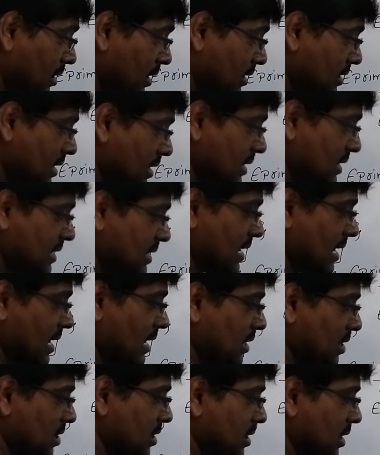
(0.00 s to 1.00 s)
sense,
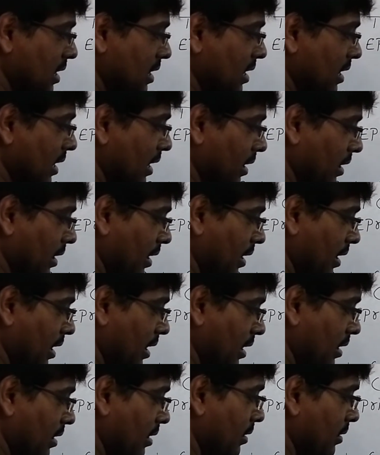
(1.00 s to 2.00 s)
else
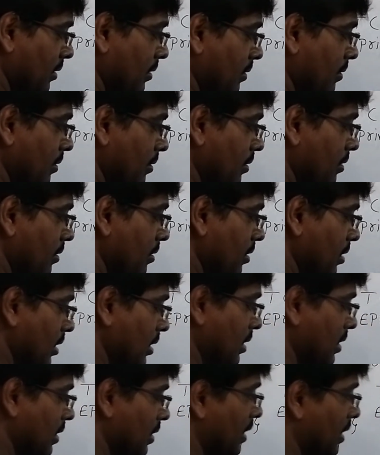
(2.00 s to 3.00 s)
return.
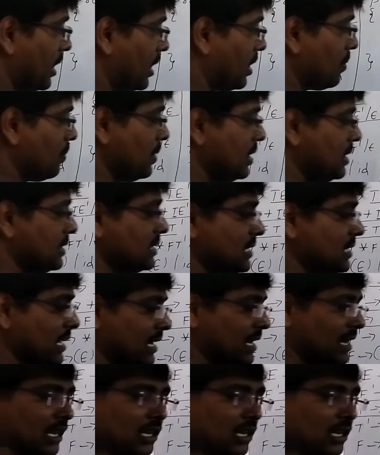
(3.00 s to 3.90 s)
That means a null